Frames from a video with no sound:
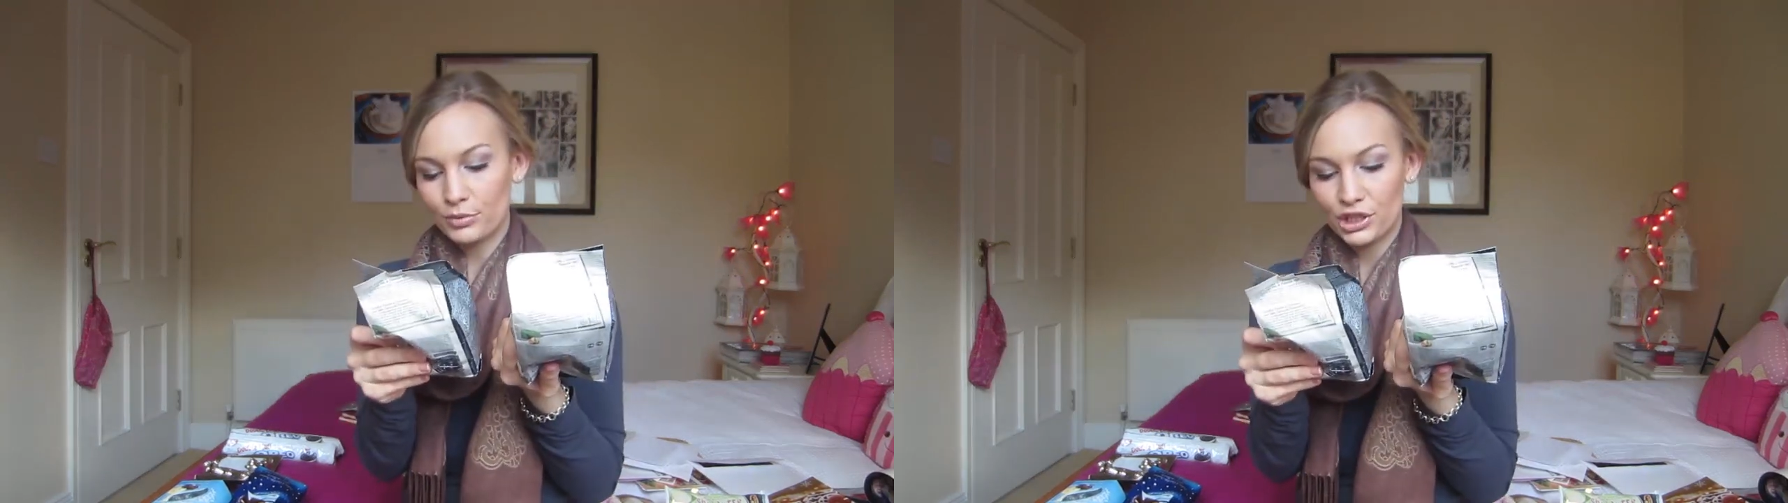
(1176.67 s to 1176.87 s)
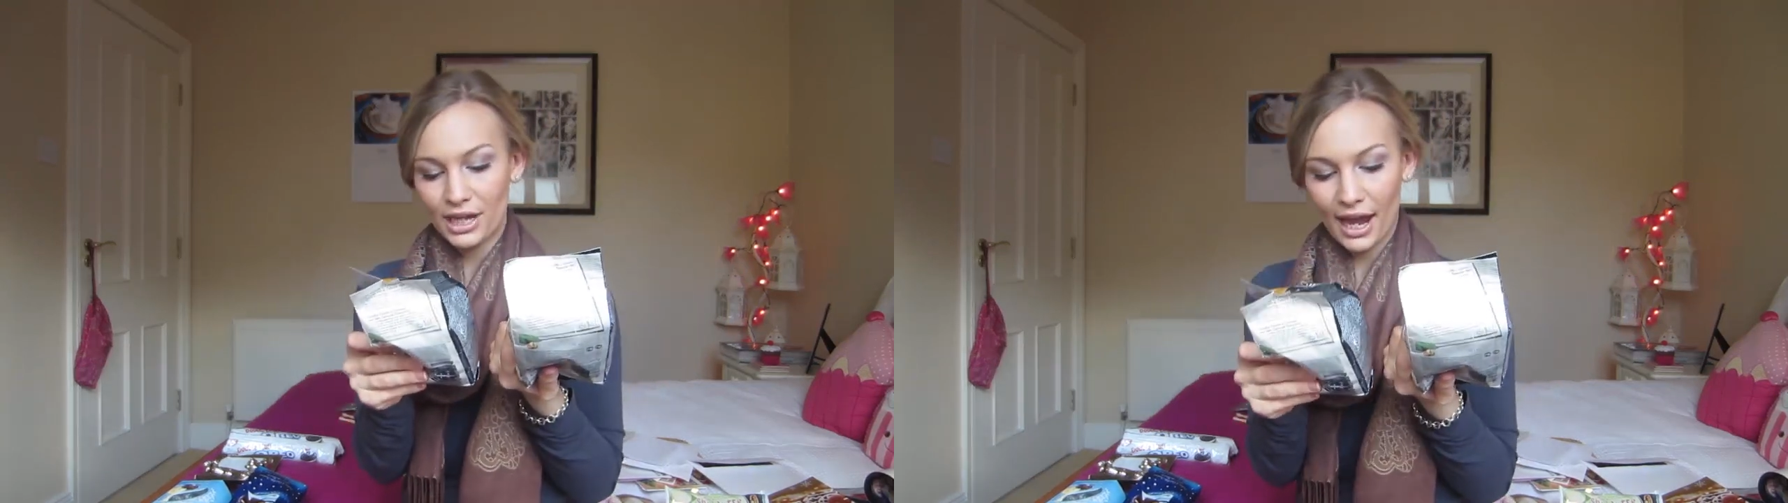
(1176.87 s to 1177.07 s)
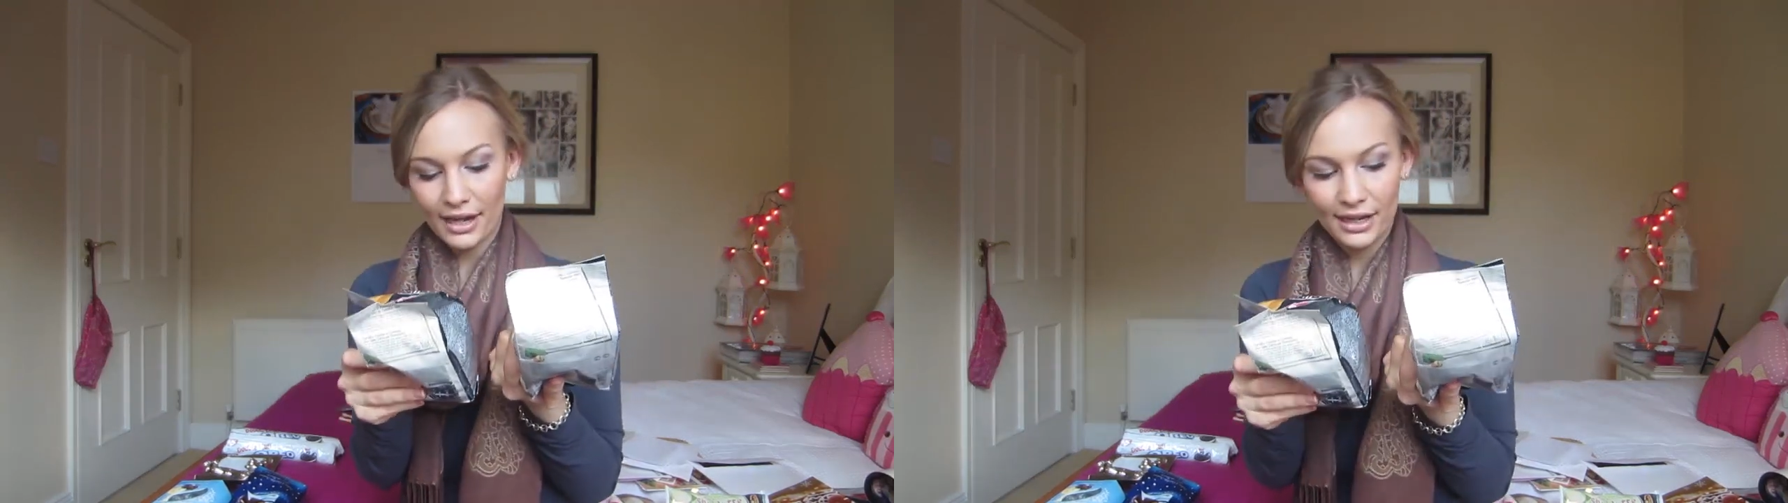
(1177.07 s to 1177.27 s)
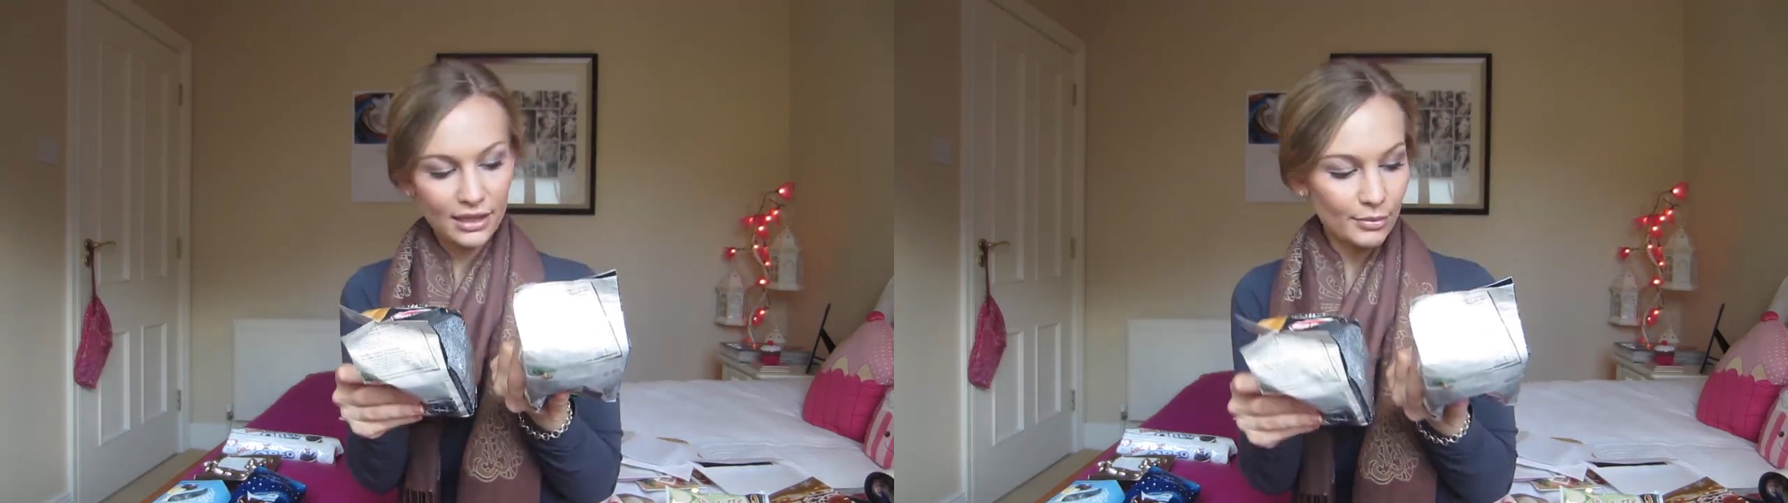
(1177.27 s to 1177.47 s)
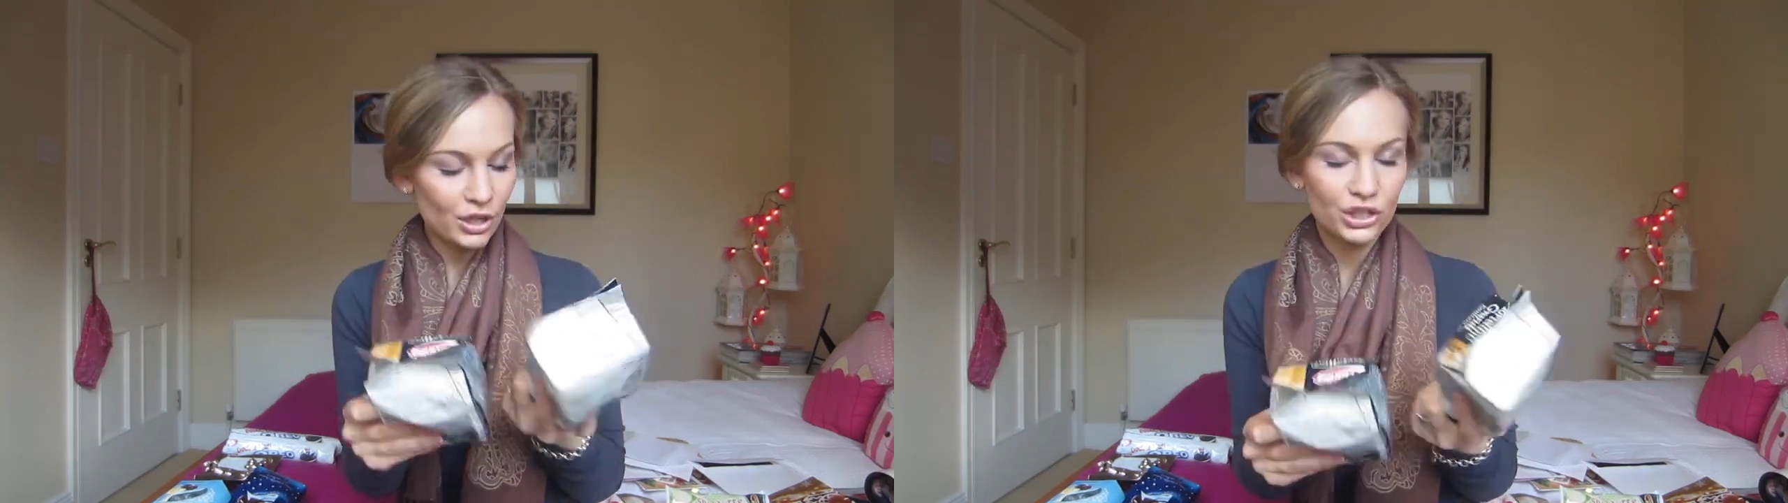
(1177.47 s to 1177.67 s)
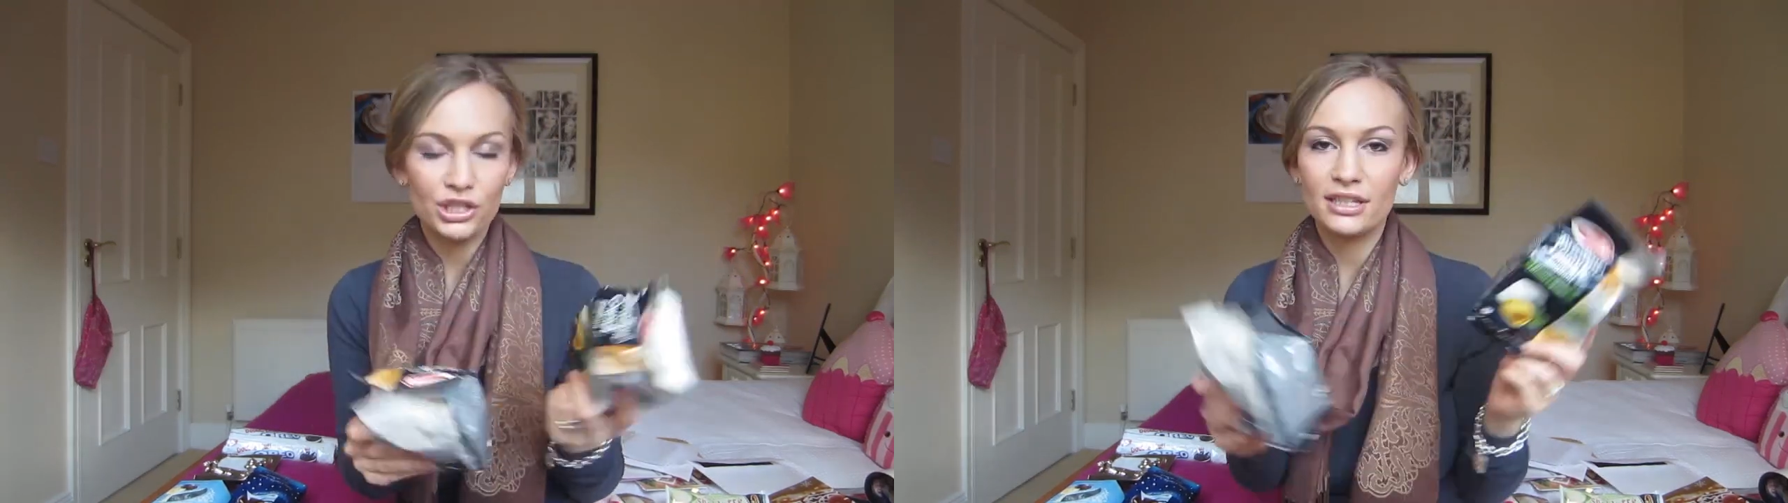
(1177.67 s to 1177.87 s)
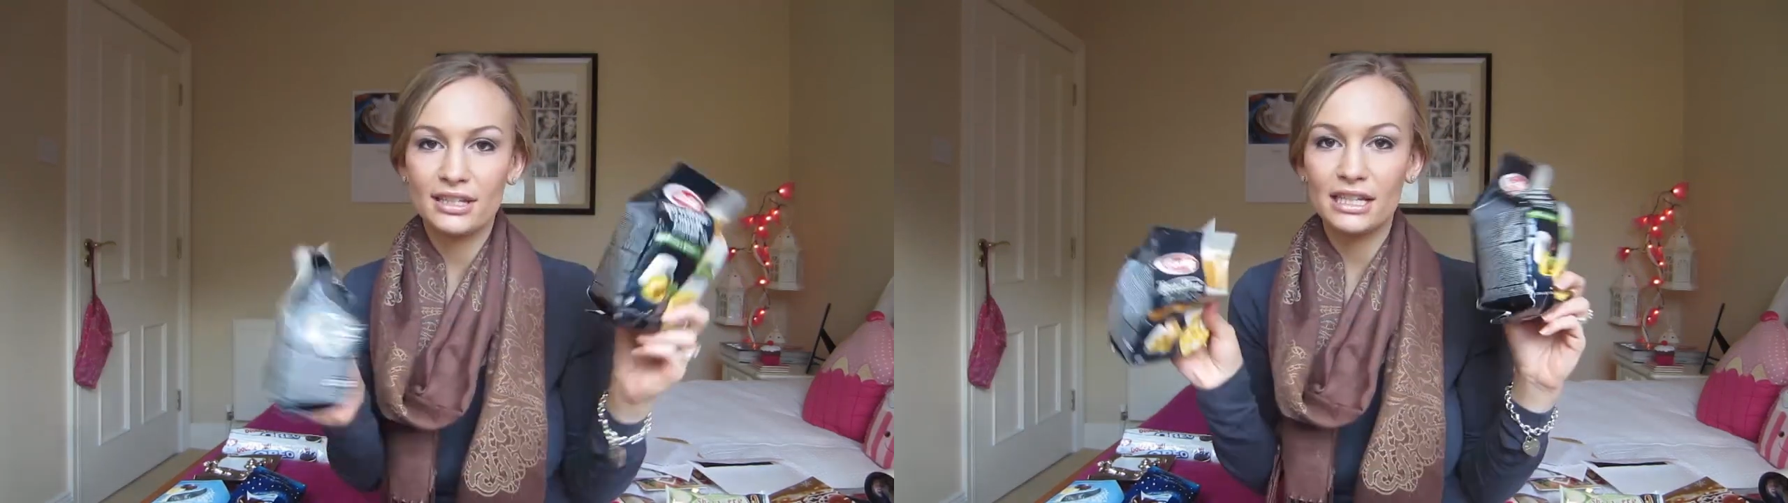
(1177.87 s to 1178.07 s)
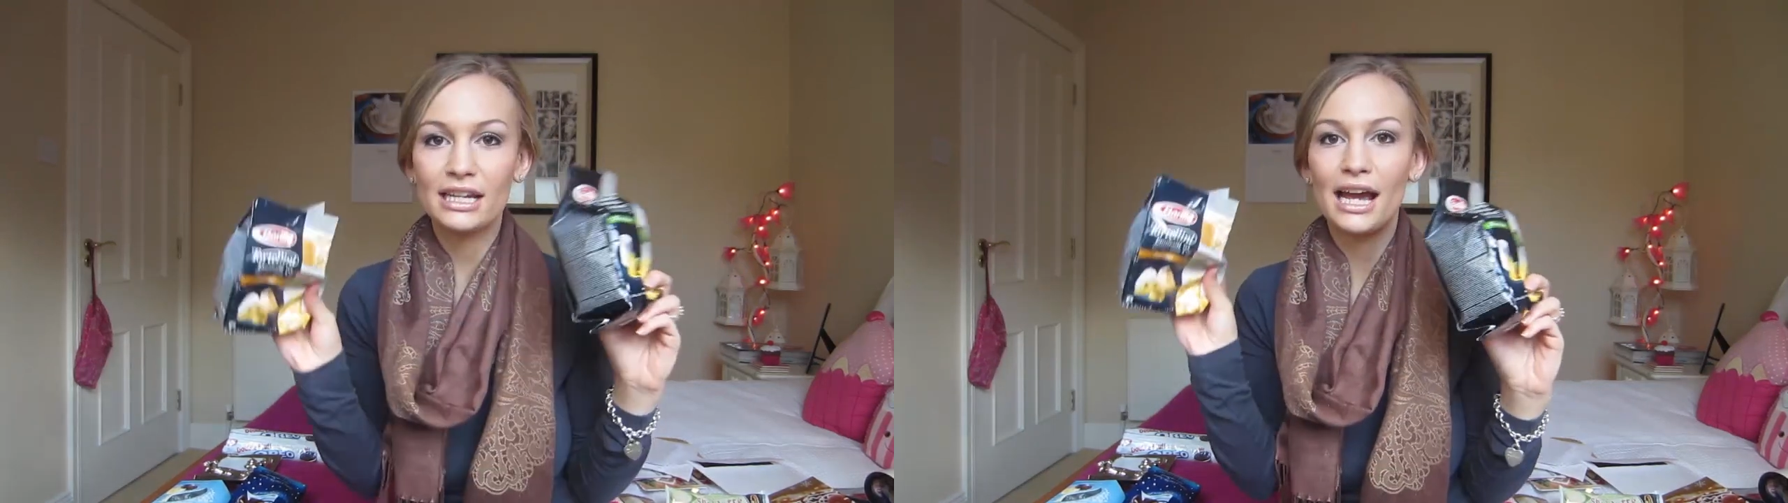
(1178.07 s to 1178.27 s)
she can't eat them because she's a
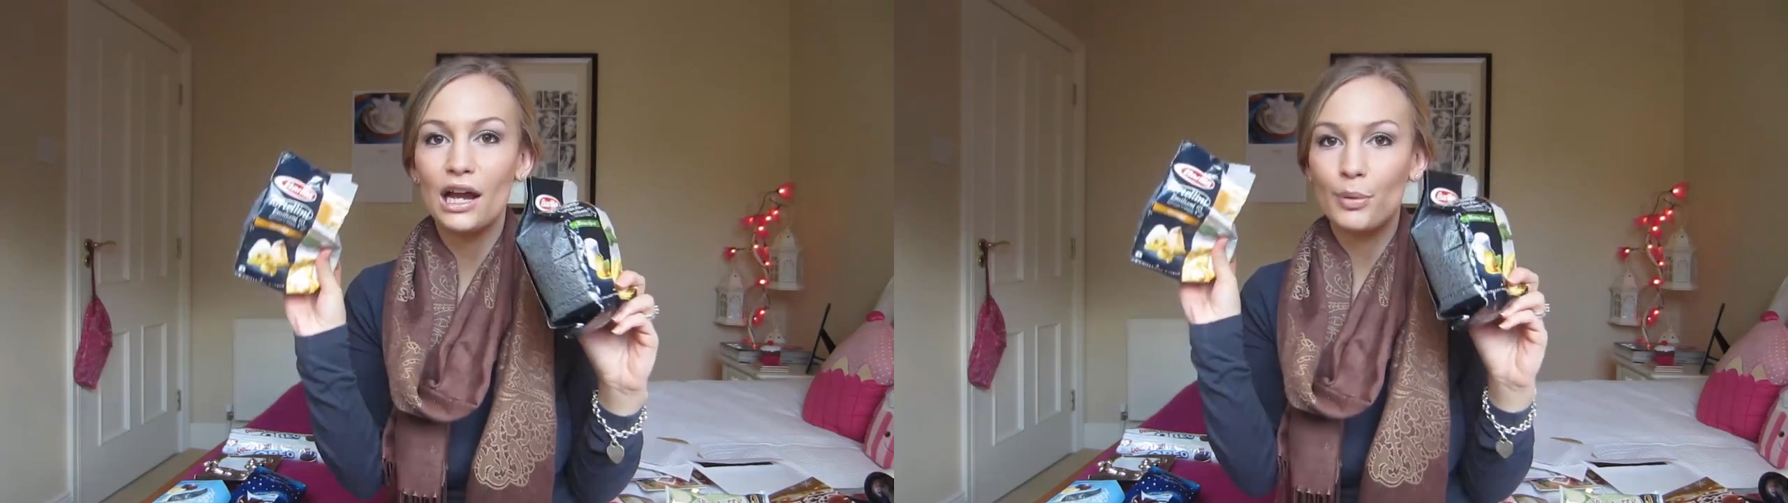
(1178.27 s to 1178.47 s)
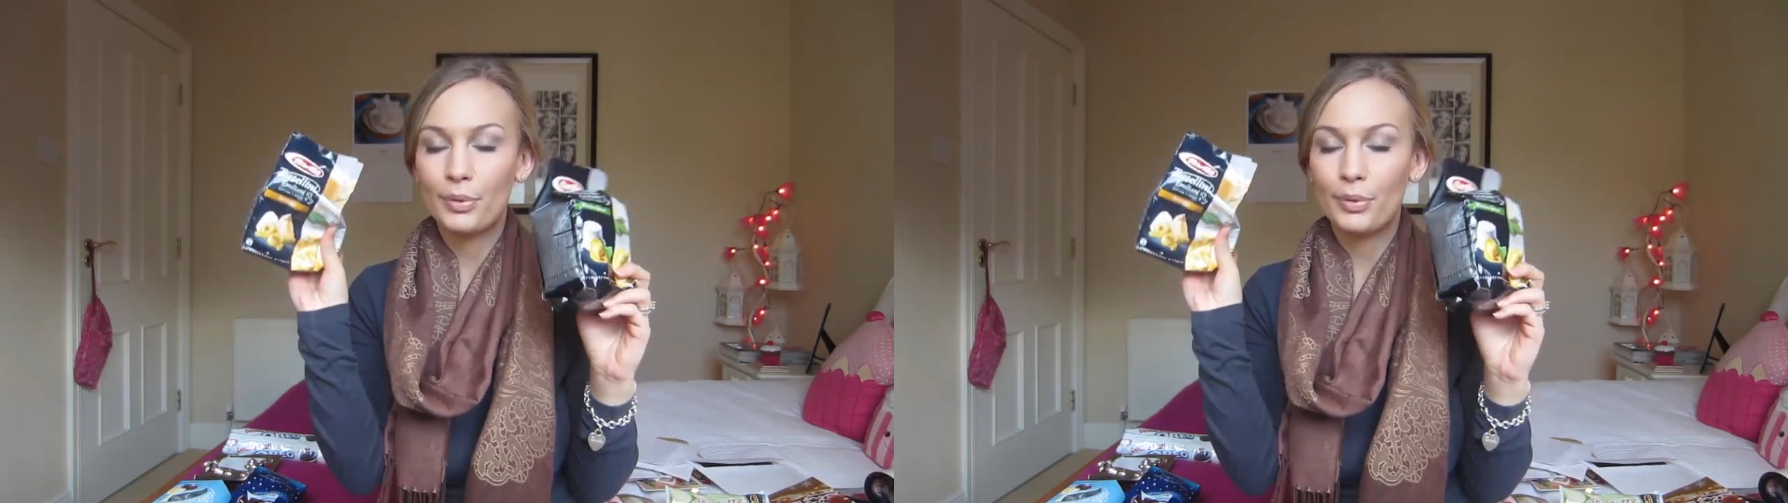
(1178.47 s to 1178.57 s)
celiac,